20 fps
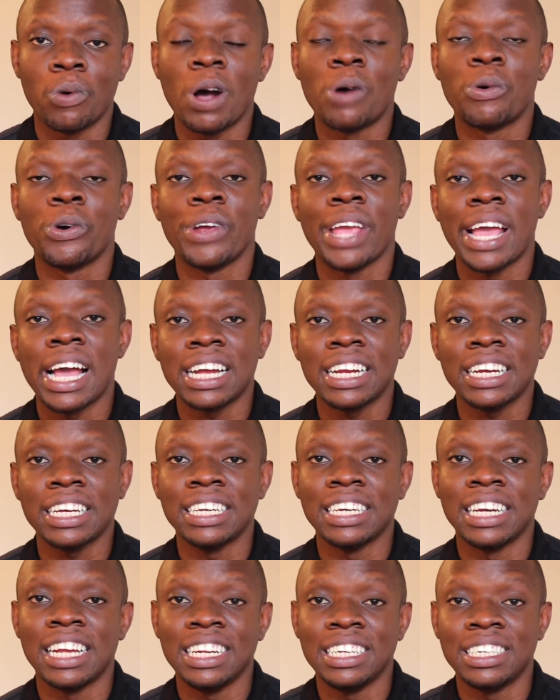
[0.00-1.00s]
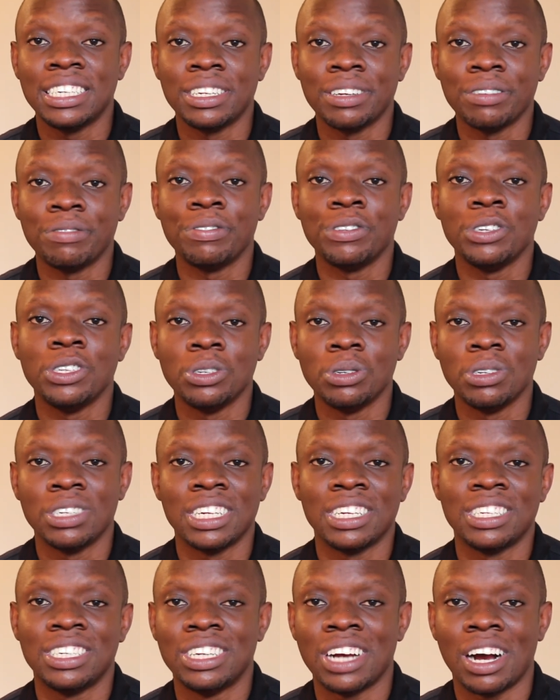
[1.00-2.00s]
while React Native
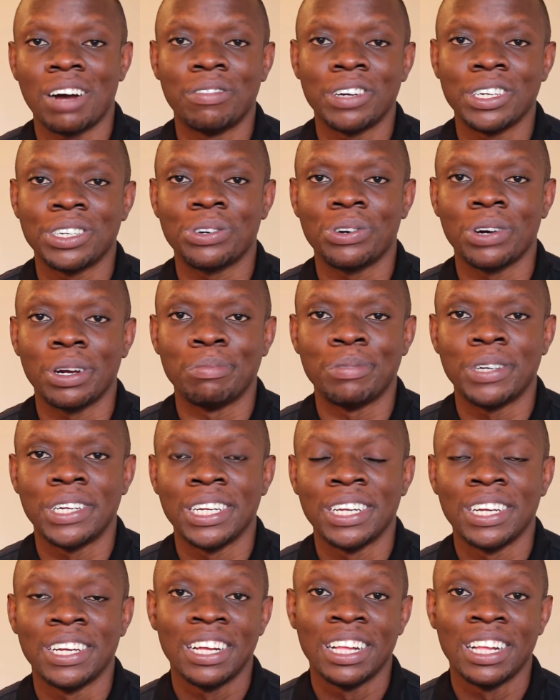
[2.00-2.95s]
uses JavaScript.